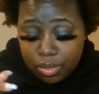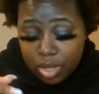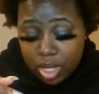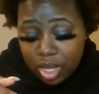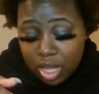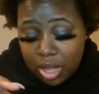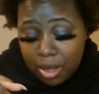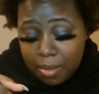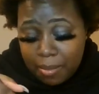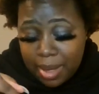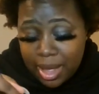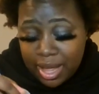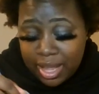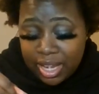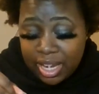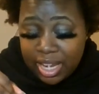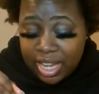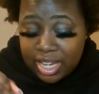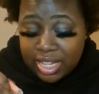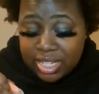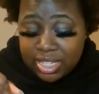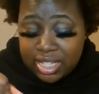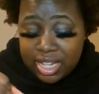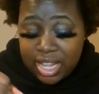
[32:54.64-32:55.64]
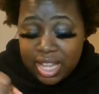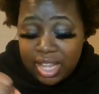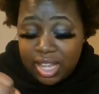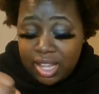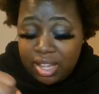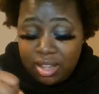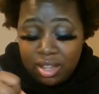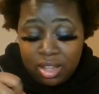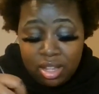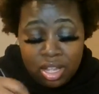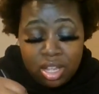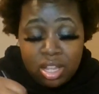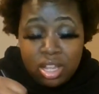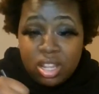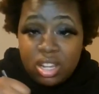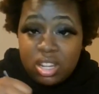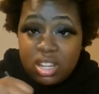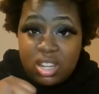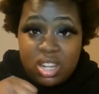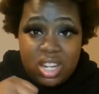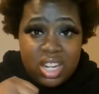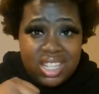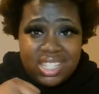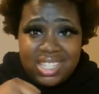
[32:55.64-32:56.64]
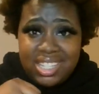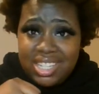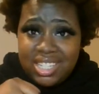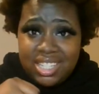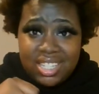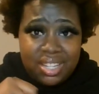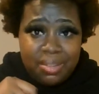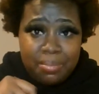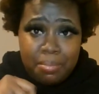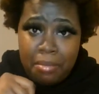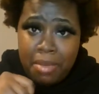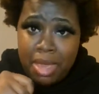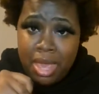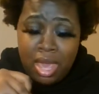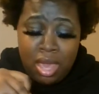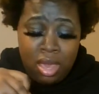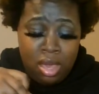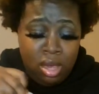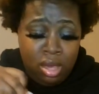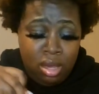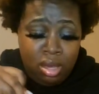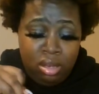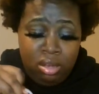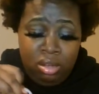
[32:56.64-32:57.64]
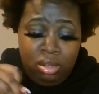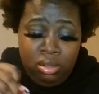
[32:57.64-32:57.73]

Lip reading: Kamiyah didn't say, this isn't me.